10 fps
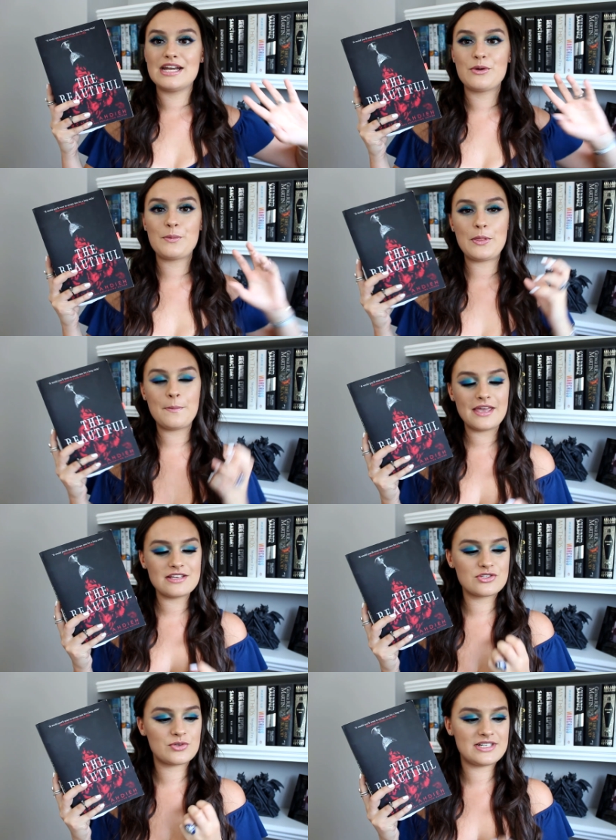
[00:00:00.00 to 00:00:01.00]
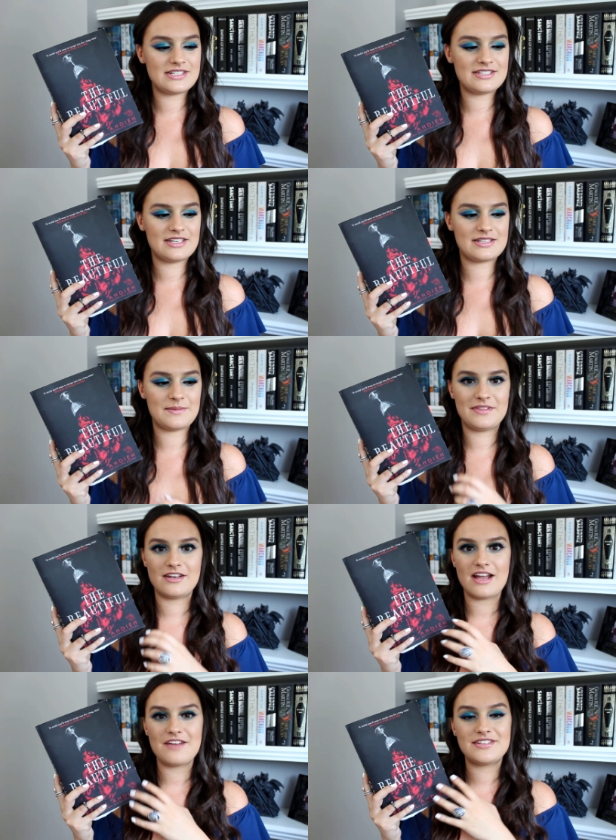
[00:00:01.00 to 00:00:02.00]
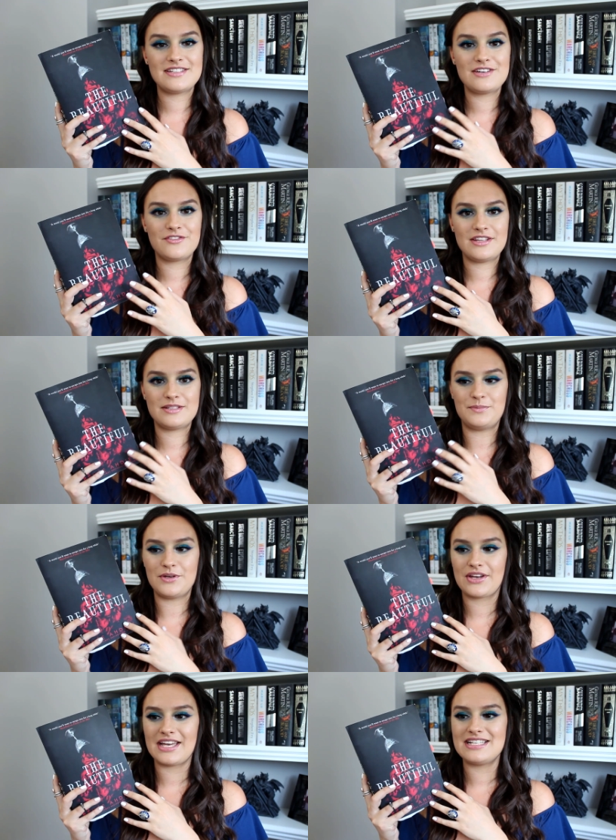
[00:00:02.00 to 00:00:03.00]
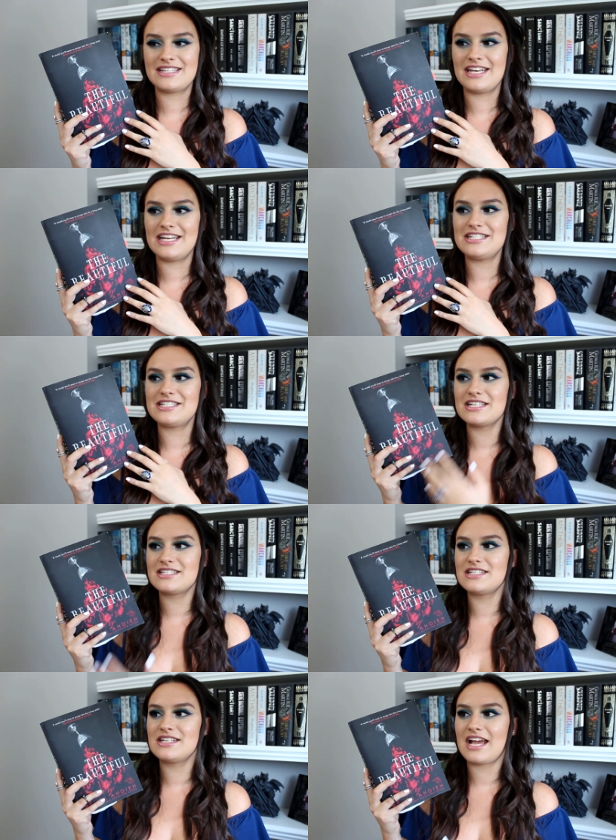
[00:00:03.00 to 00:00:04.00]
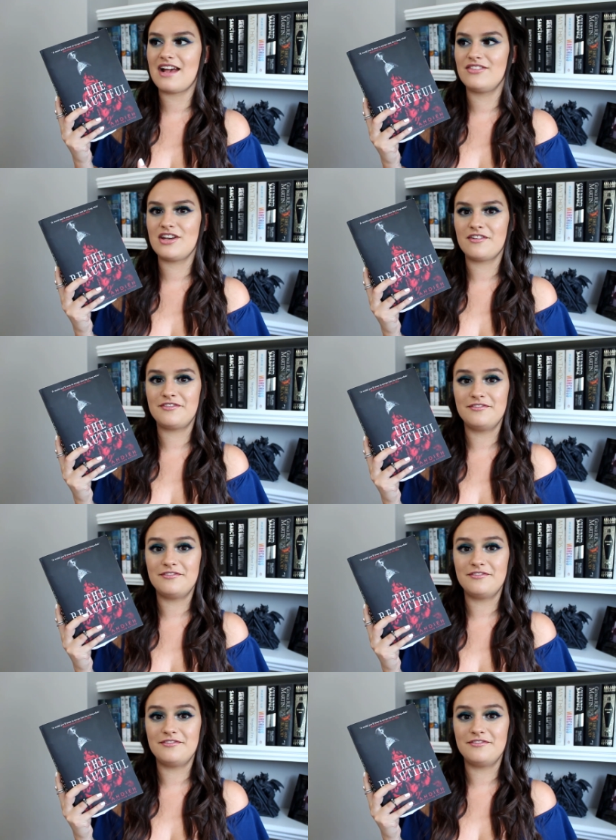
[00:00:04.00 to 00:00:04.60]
Now, the biggest criticism that I've seen for this book is that it doesn't have enough